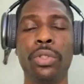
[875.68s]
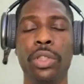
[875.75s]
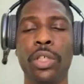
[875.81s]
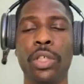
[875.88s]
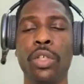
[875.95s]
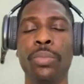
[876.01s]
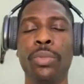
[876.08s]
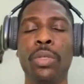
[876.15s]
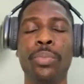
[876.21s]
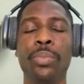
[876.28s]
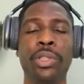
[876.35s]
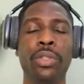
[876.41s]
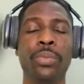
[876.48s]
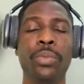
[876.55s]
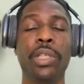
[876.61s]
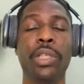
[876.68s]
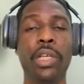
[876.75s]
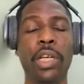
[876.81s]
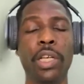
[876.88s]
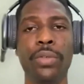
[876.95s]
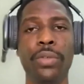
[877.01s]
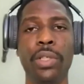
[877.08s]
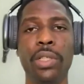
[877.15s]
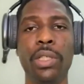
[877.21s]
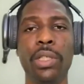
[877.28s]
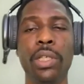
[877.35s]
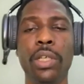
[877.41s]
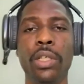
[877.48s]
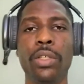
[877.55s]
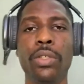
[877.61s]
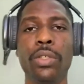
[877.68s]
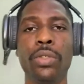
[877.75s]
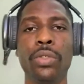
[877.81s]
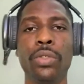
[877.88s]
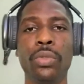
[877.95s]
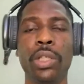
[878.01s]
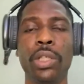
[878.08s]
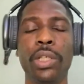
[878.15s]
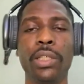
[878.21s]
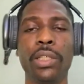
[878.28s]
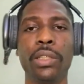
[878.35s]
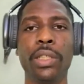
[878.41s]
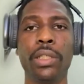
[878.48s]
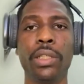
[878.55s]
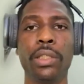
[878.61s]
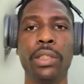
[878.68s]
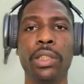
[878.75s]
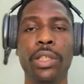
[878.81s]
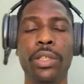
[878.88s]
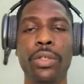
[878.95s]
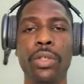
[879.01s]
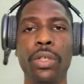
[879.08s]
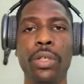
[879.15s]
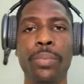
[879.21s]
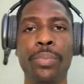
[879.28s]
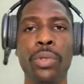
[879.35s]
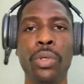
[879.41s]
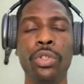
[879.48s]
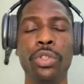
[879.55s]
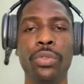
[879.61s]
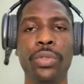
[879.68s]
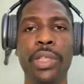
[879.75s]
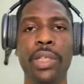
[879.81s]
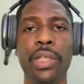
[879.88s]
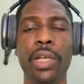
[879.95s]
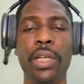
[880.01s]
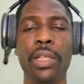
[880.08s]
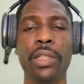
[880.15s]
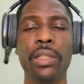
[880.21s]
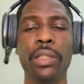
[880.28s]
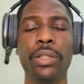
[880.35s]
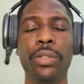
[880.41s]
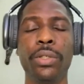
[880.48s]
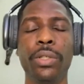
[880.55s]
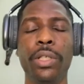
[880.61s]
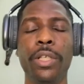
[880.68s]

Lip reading: blood pressure, but it can accurately, to an extent, check your pulse rate and your